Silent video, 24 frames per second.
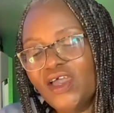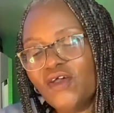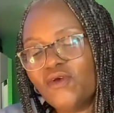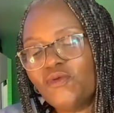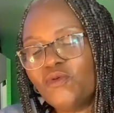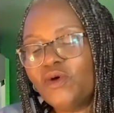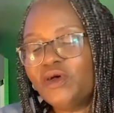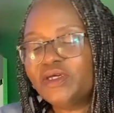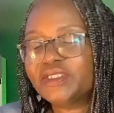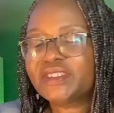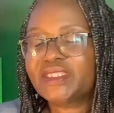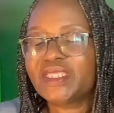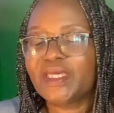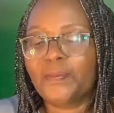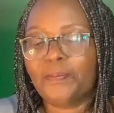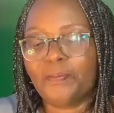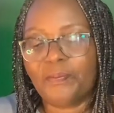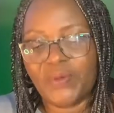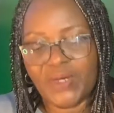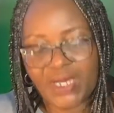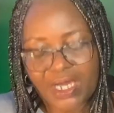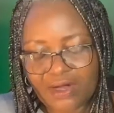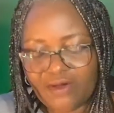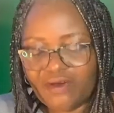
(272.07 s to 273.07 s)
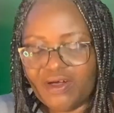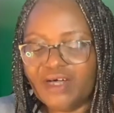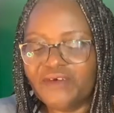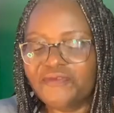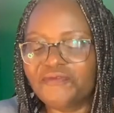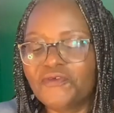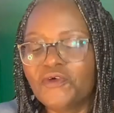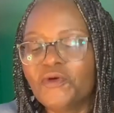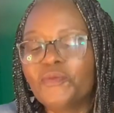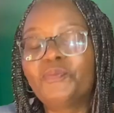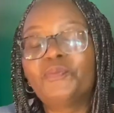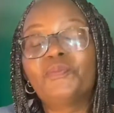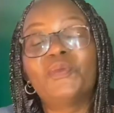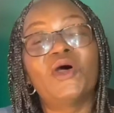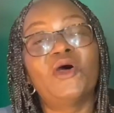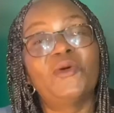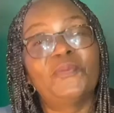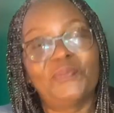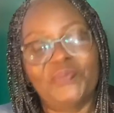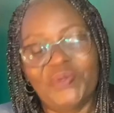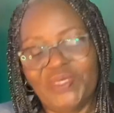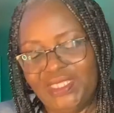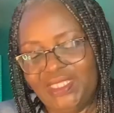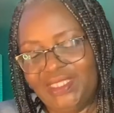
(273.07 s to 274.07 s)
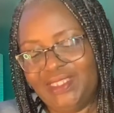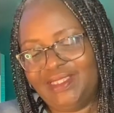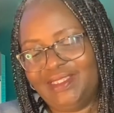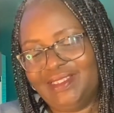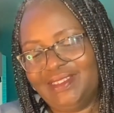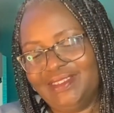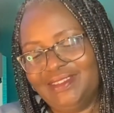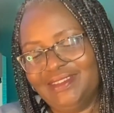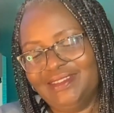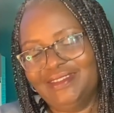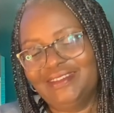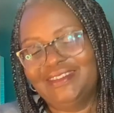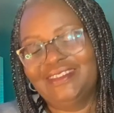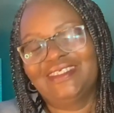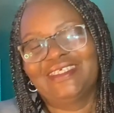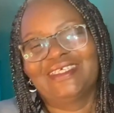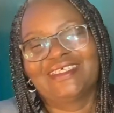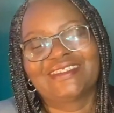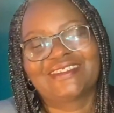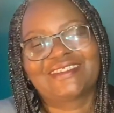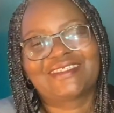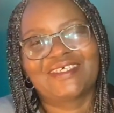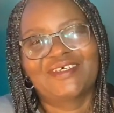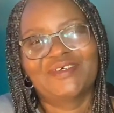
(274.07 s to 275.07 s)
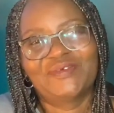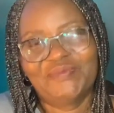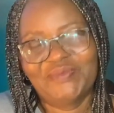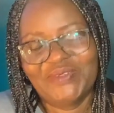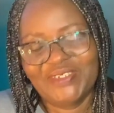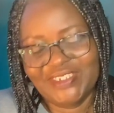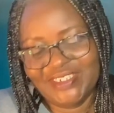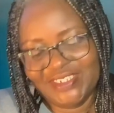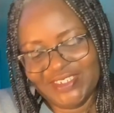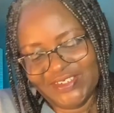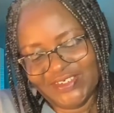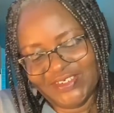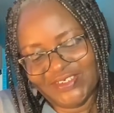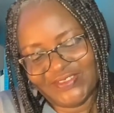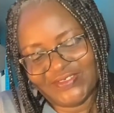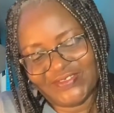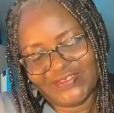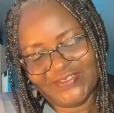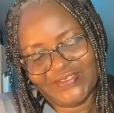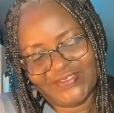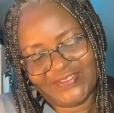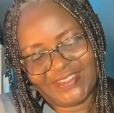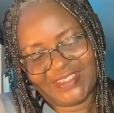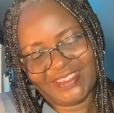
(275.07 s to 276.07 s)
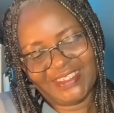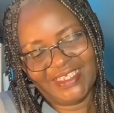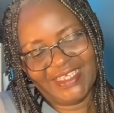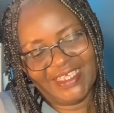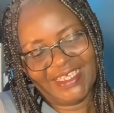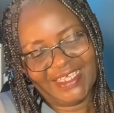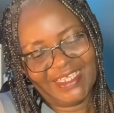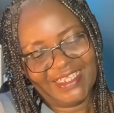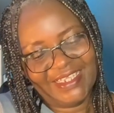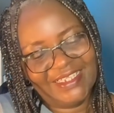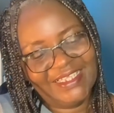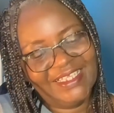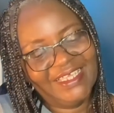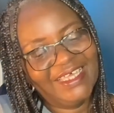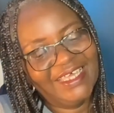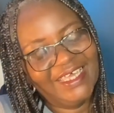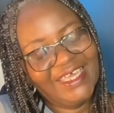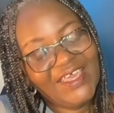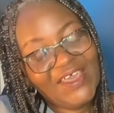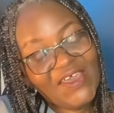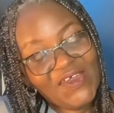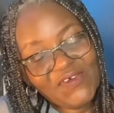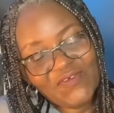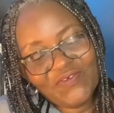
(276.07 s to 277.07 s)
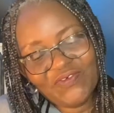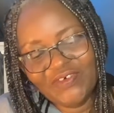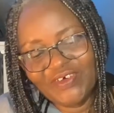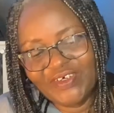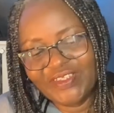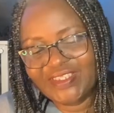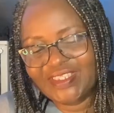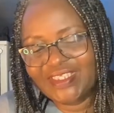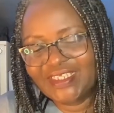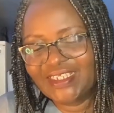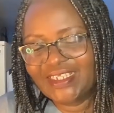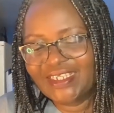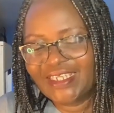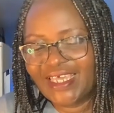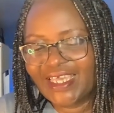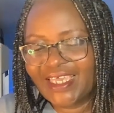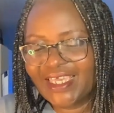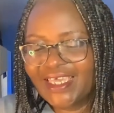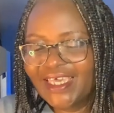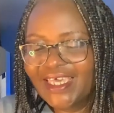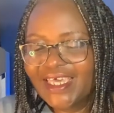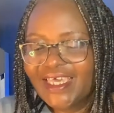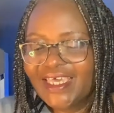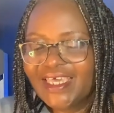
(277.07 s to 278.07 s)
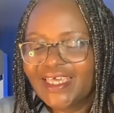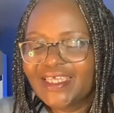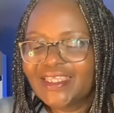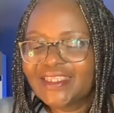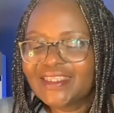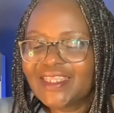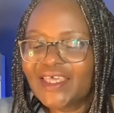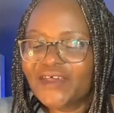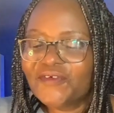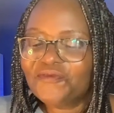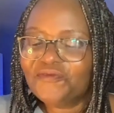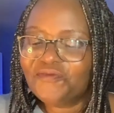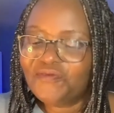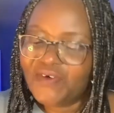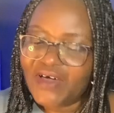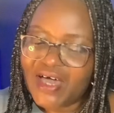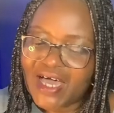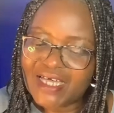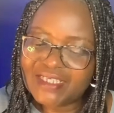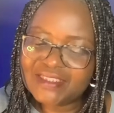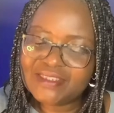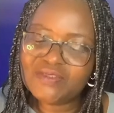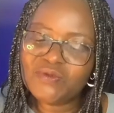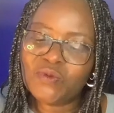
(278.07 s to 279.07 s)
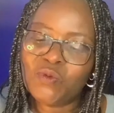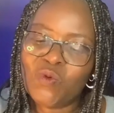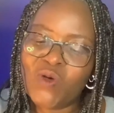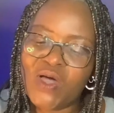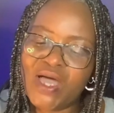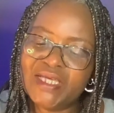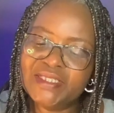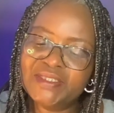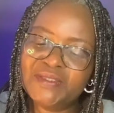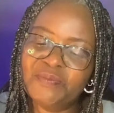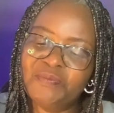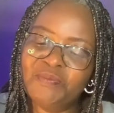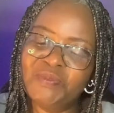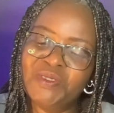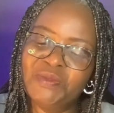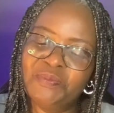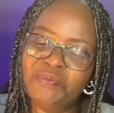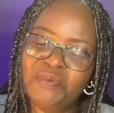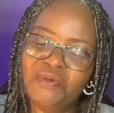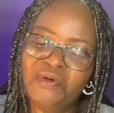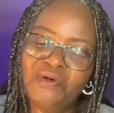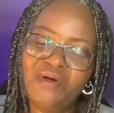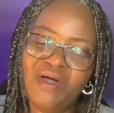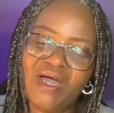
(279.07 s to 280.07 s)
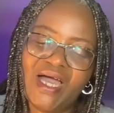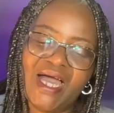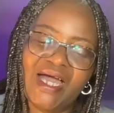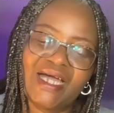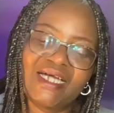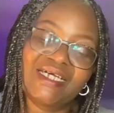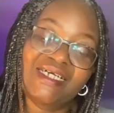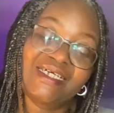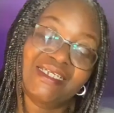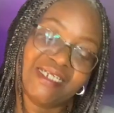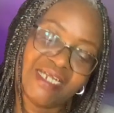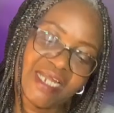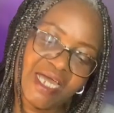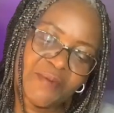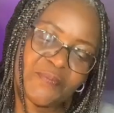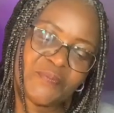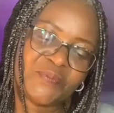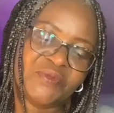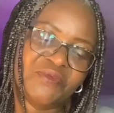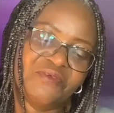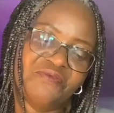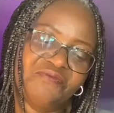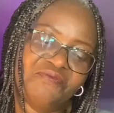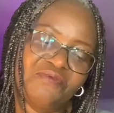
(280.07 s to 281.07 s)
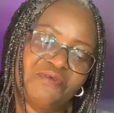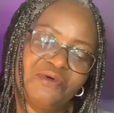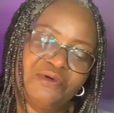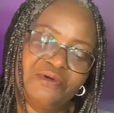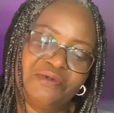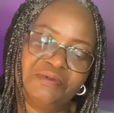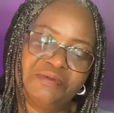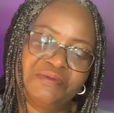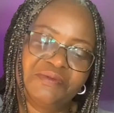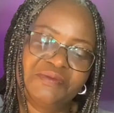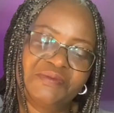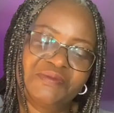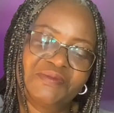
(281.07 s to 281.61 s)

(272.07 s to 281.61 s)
What a powerful puppet. Somebody also said 40 likes. The fat white people are crappy for